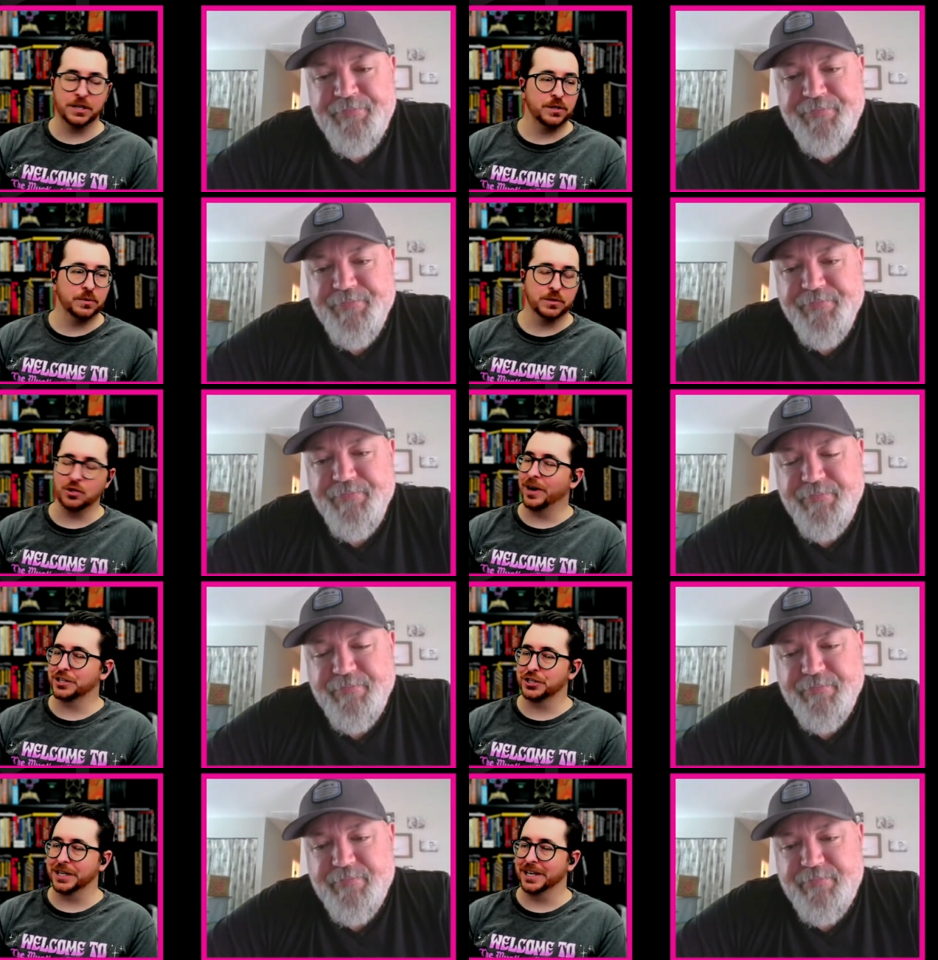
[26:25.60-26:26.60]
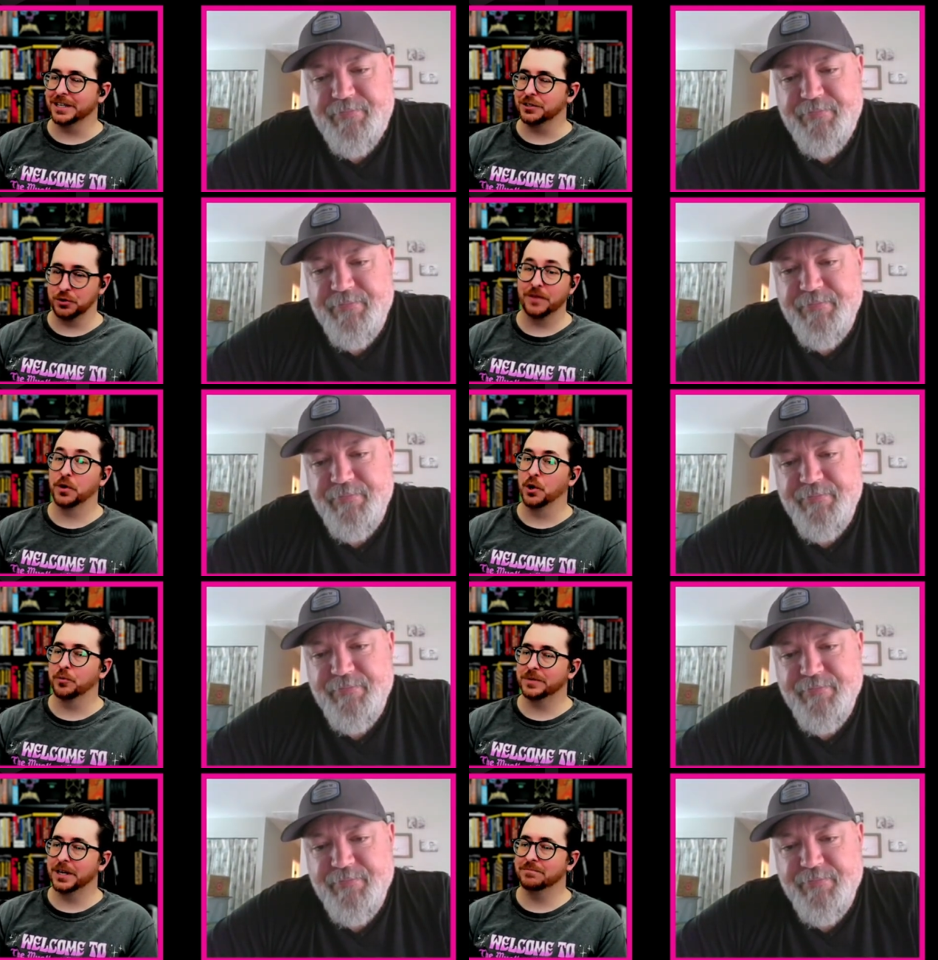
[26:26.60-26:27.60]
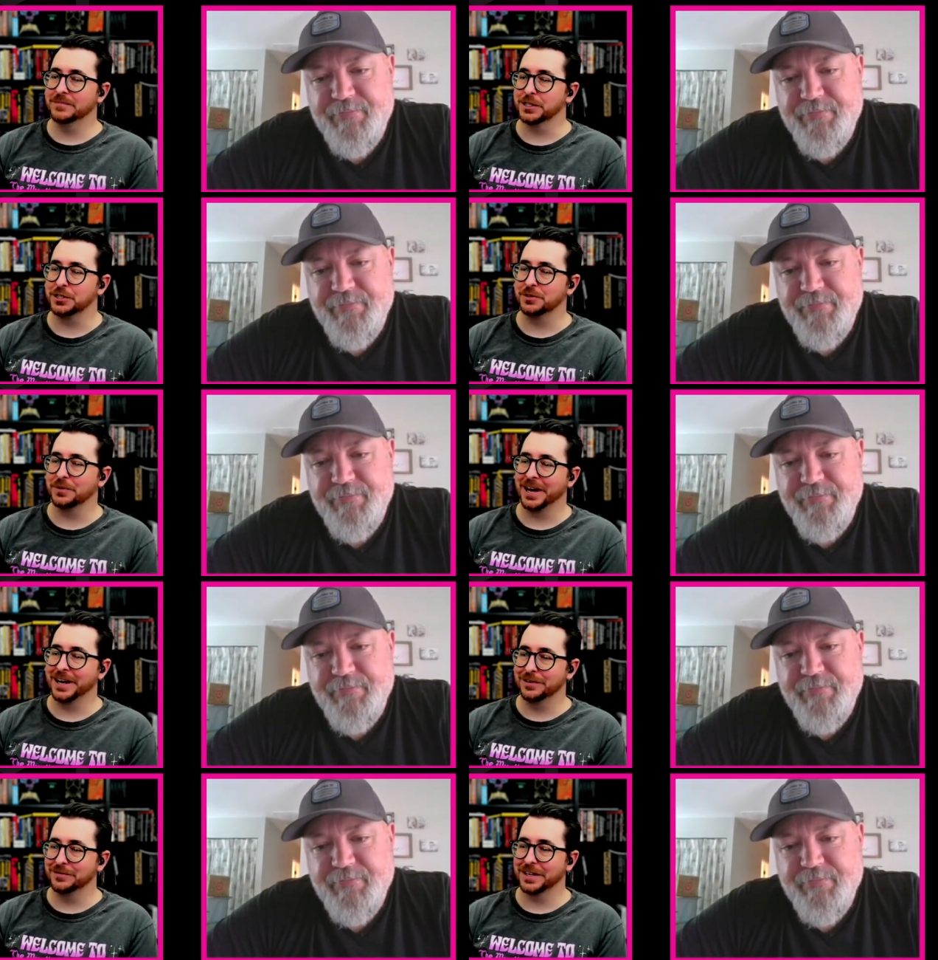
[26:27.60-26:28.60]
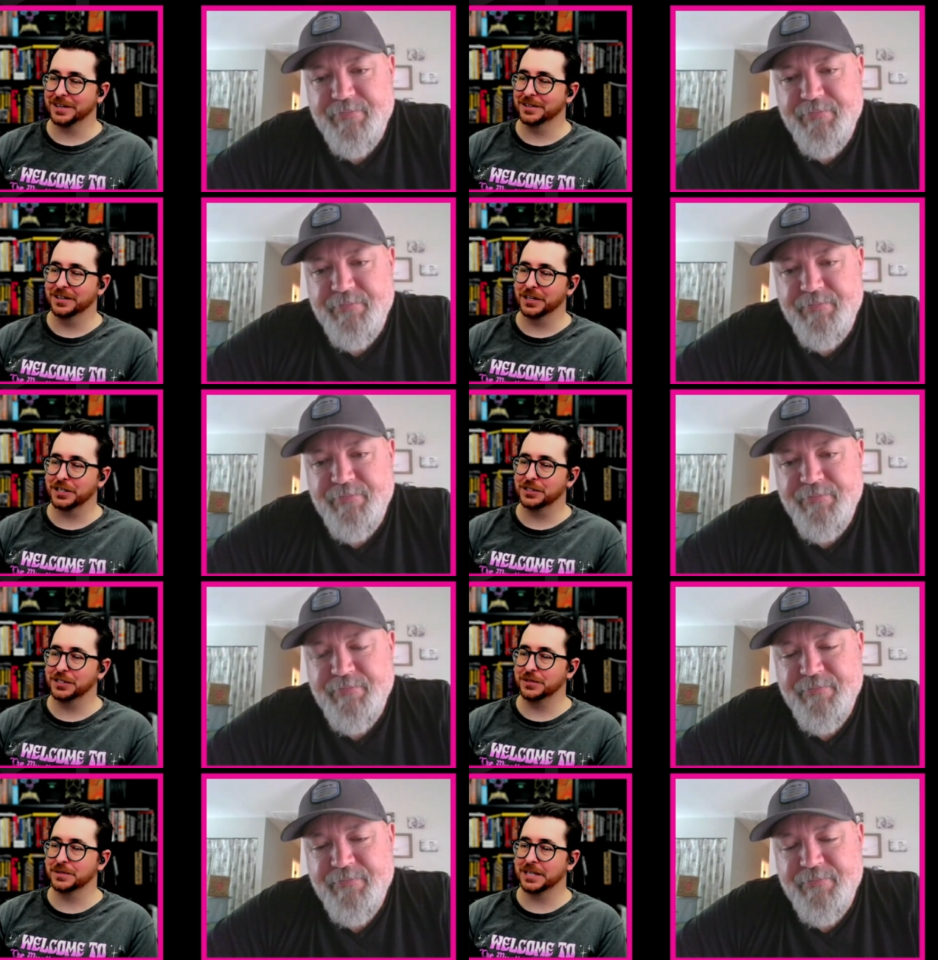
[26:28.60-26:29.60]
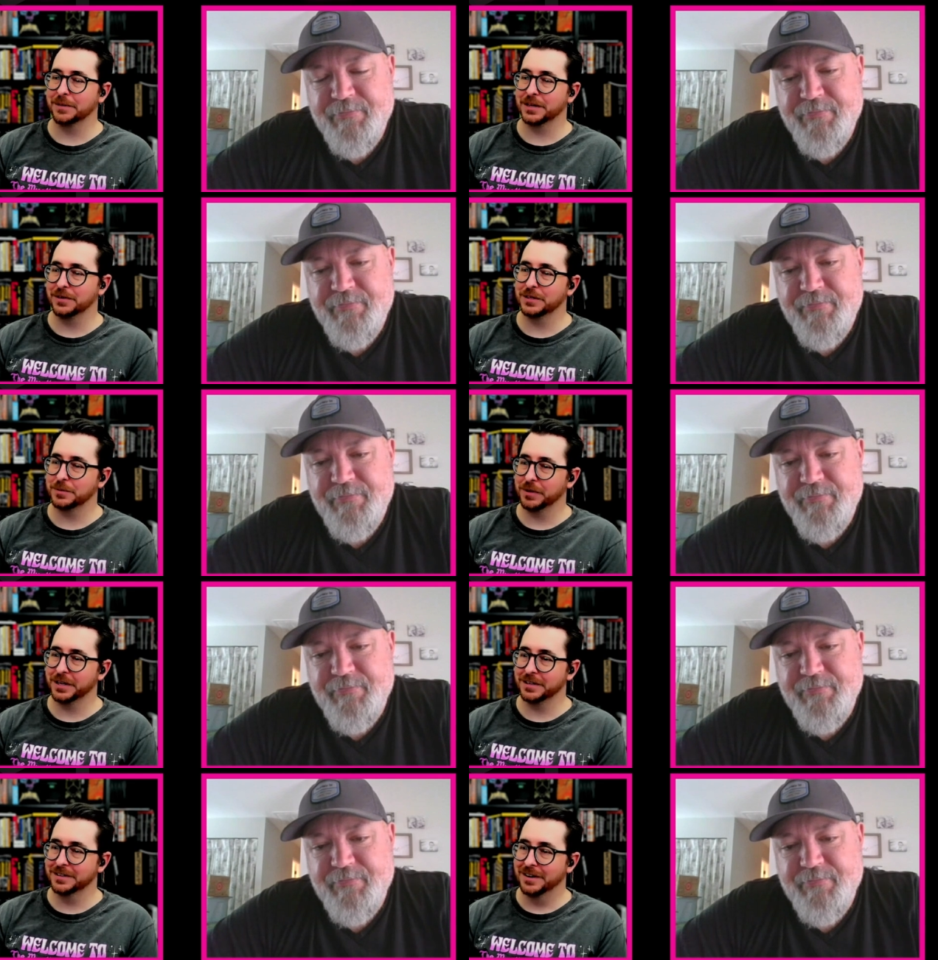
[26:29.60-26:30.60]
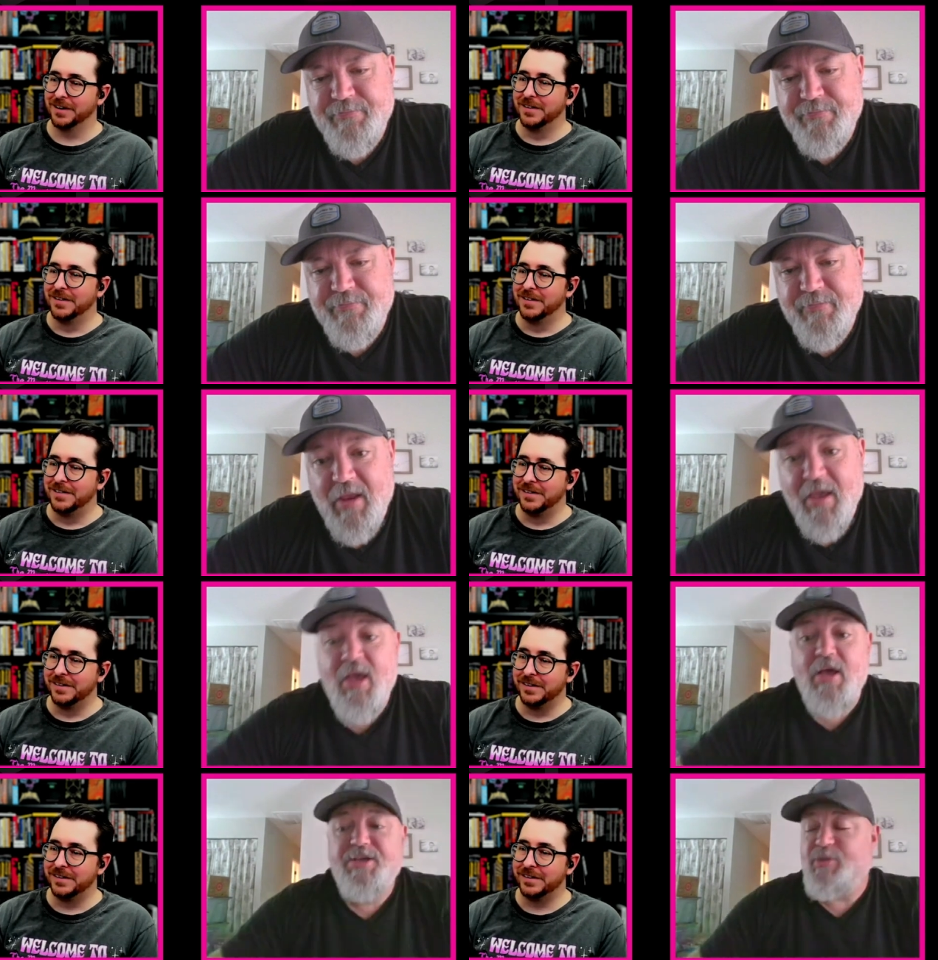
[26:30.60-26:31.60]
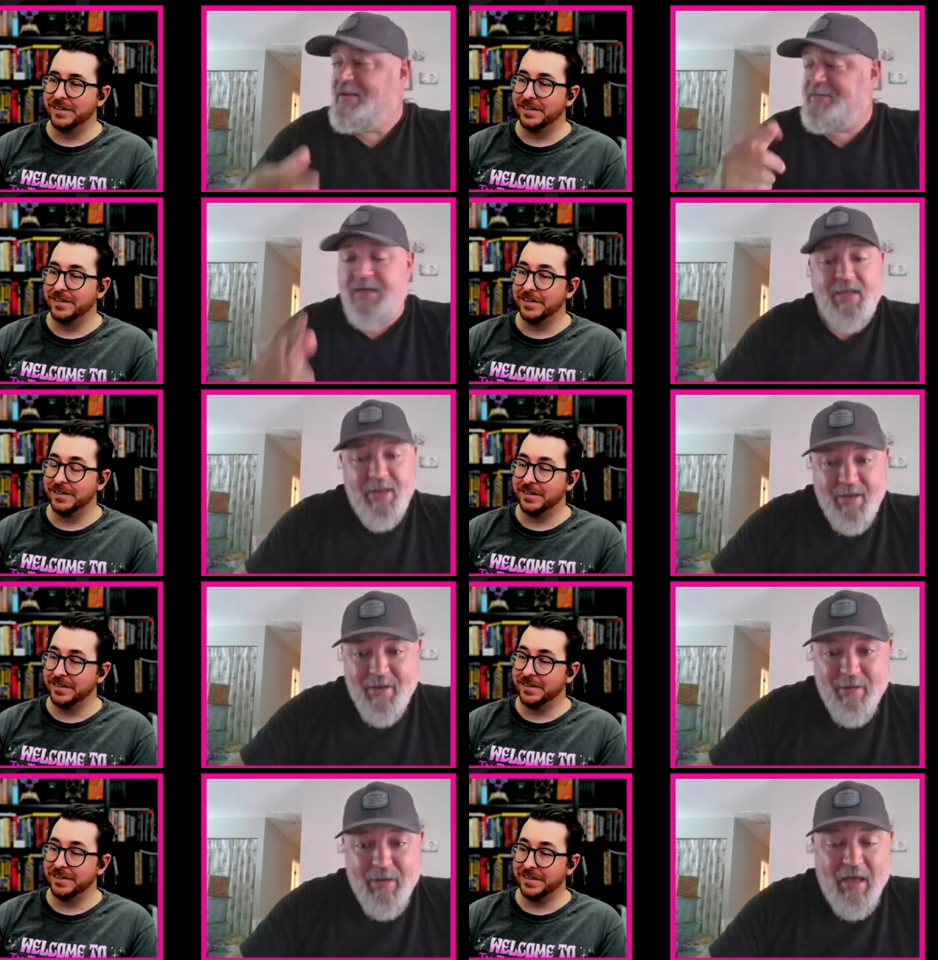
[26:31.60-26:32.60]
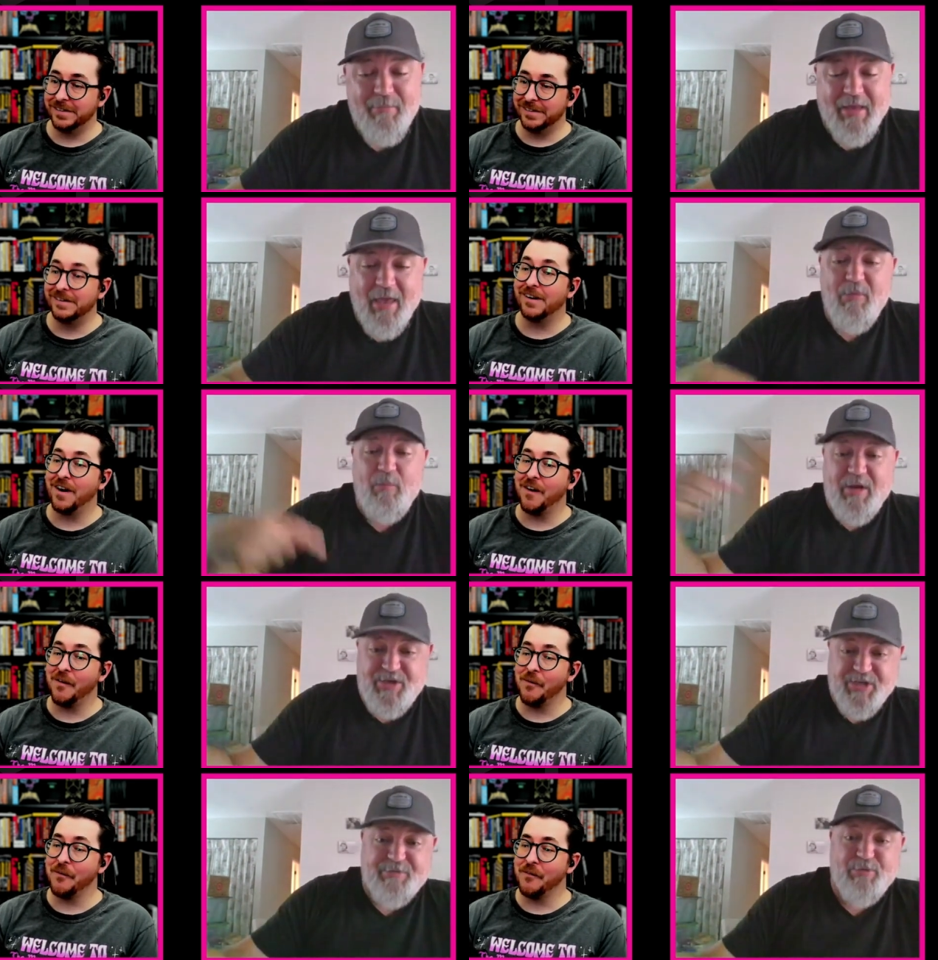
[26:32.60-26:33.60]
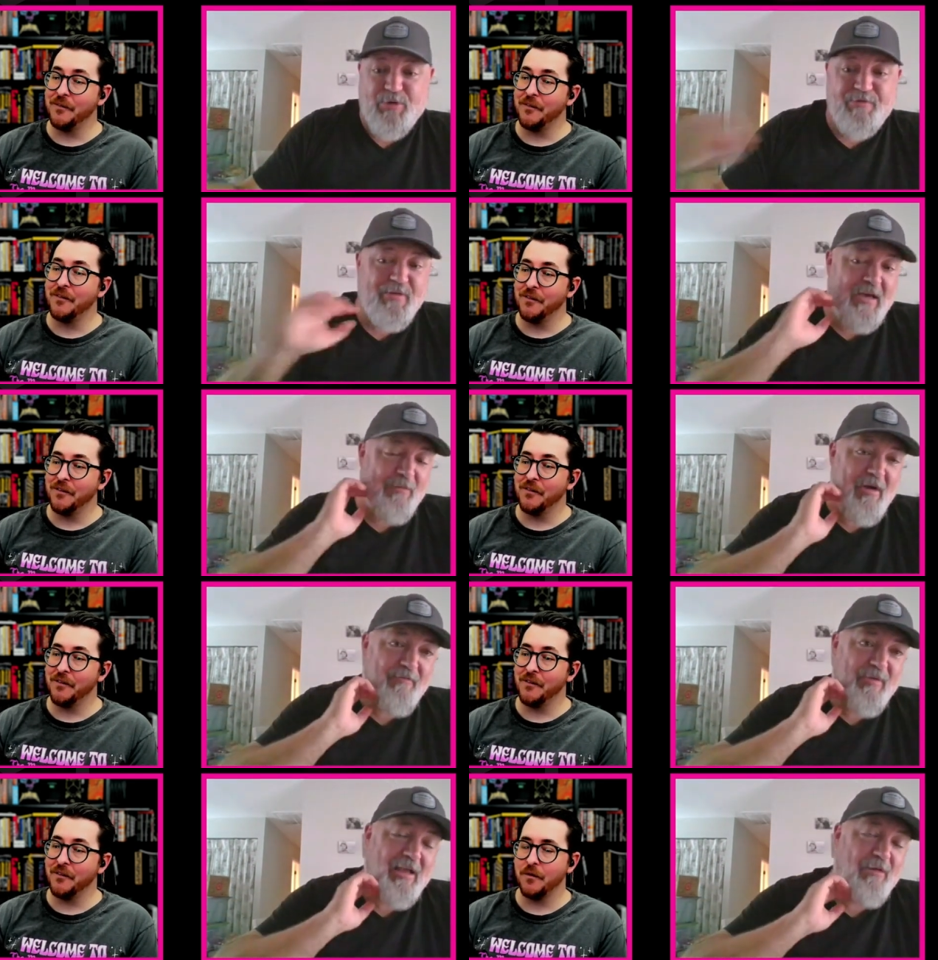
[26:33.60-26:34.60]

Speaker 1: And do you do you actually get do you have a home game? Like, do you have like a, a continuous game that you get to play?
Speaker 2: So I did, um, but again, we, we just moved. Uh, we, we,